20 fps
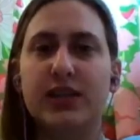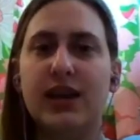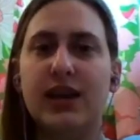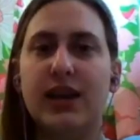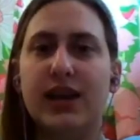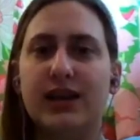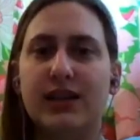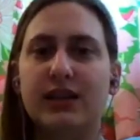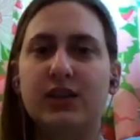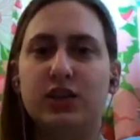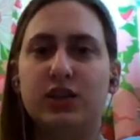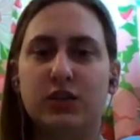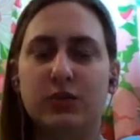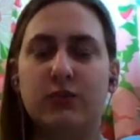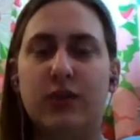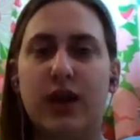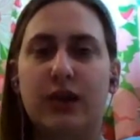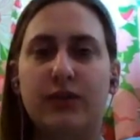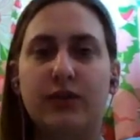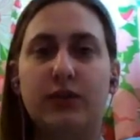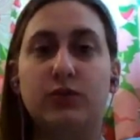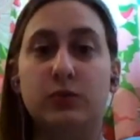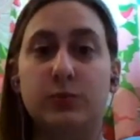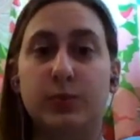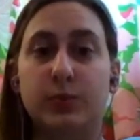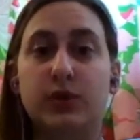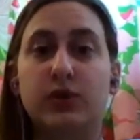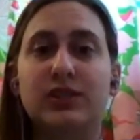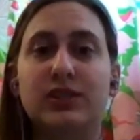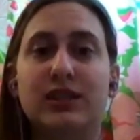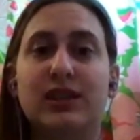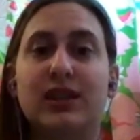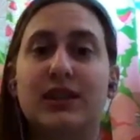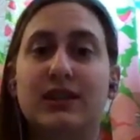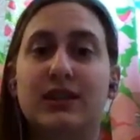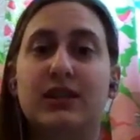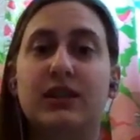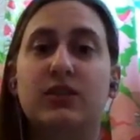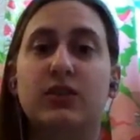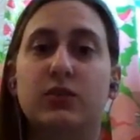and I needed to write those books, and I
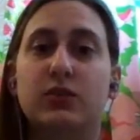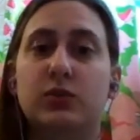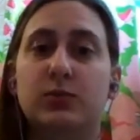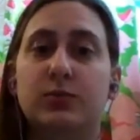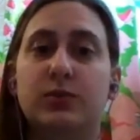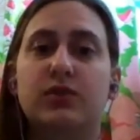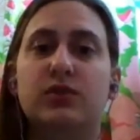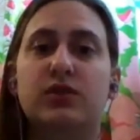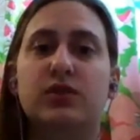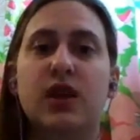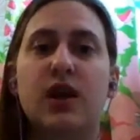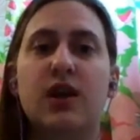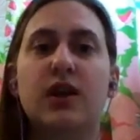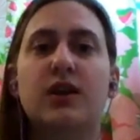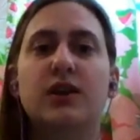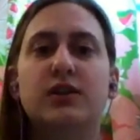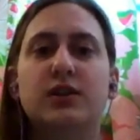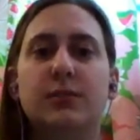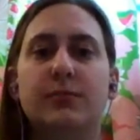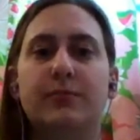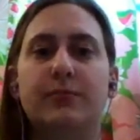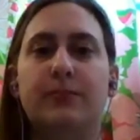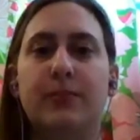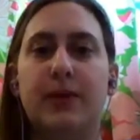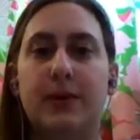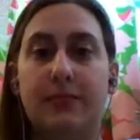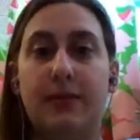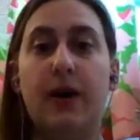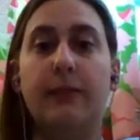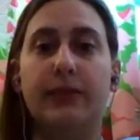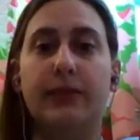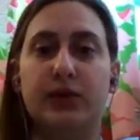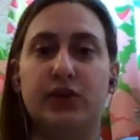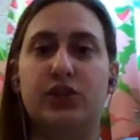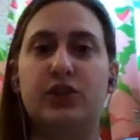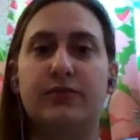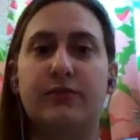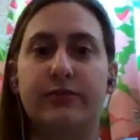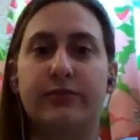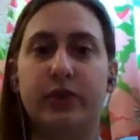needed those books to be
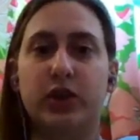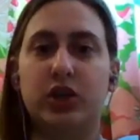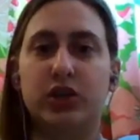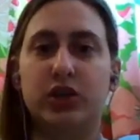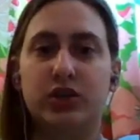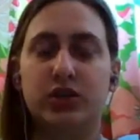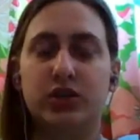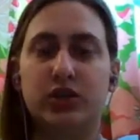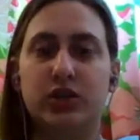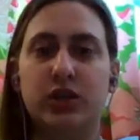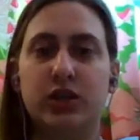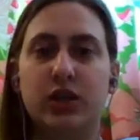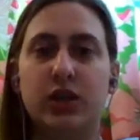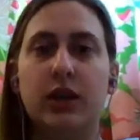published first.